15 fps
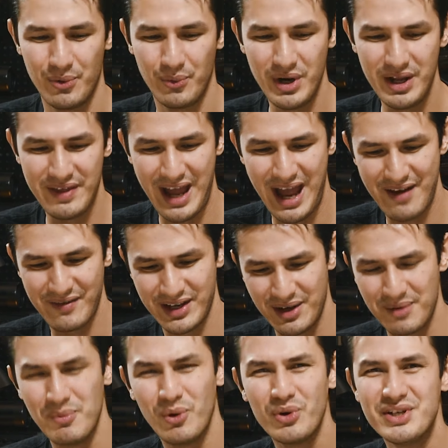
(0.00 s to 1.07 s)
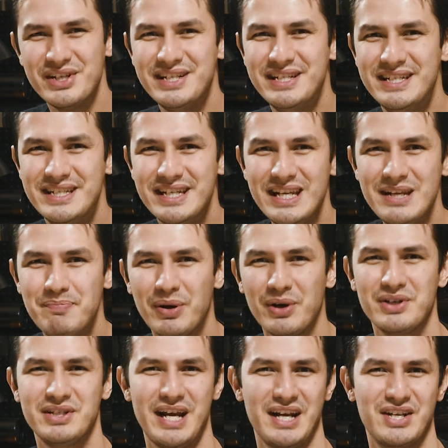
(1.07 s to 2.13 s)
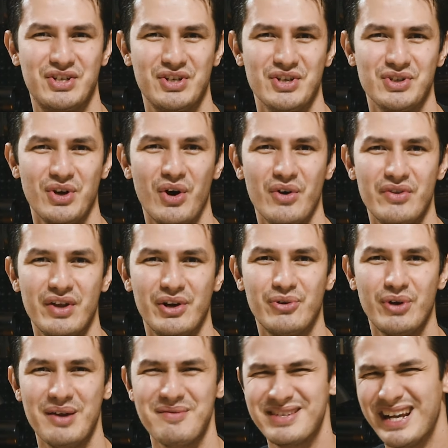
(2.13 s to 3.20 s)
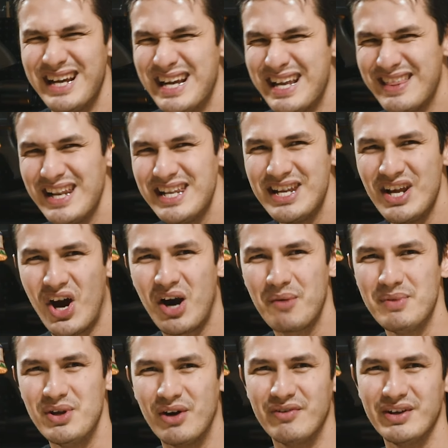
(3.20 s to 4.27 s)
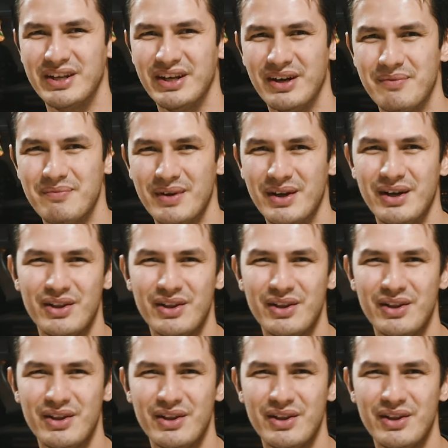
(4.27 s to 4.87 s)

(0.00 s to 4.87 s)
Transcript: with having a more deeper textures on their grips than the Army over here.